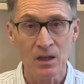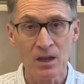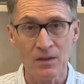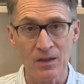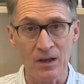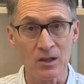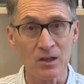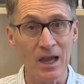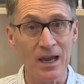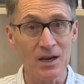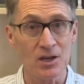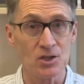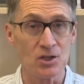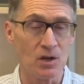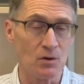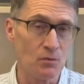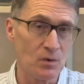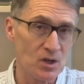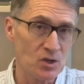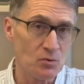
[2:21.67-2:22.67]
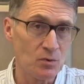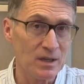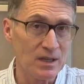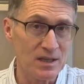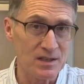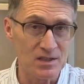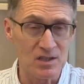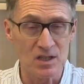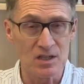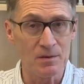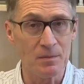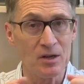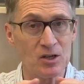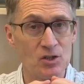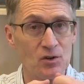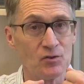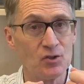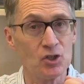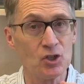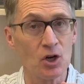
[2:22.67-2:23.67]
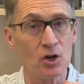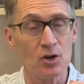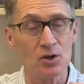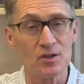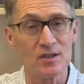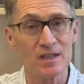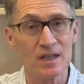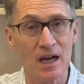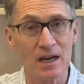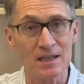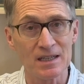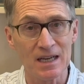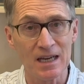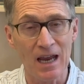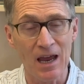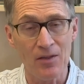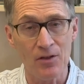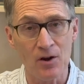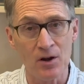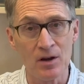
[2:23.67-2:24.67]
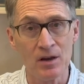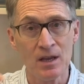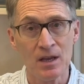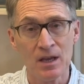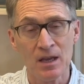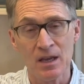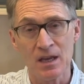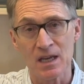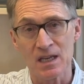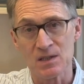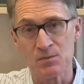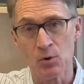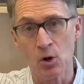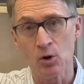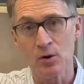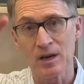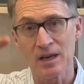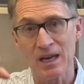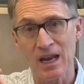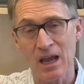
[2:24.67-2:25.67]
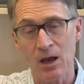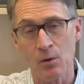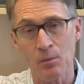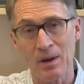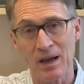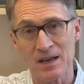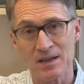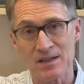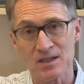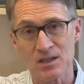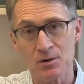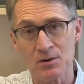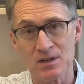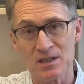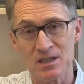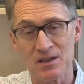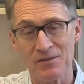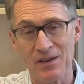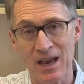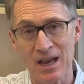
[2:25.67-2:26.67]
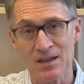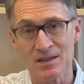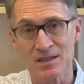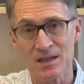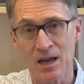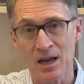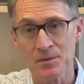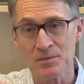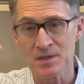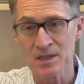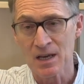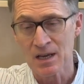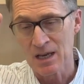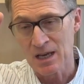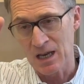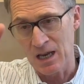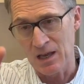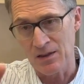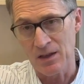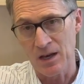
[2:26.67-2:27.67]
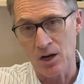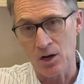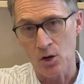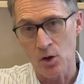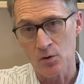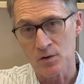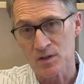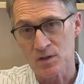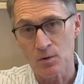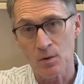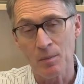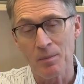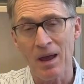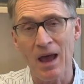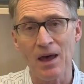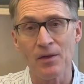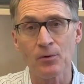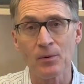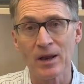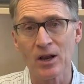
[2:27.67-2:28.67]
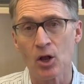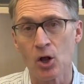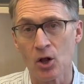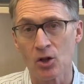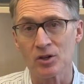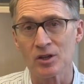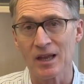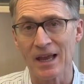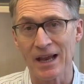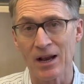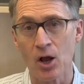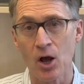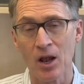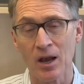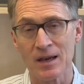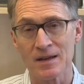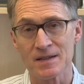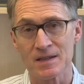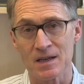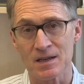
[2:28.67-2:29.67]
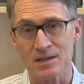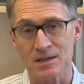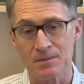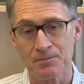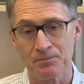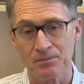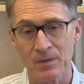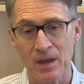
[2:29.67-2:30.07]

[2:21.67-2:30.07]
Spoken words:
The glycogen, which really is just a bunch of sugar stuck together, is broken down by a series of enzymes, and then it goes through a pathway called glycolysis.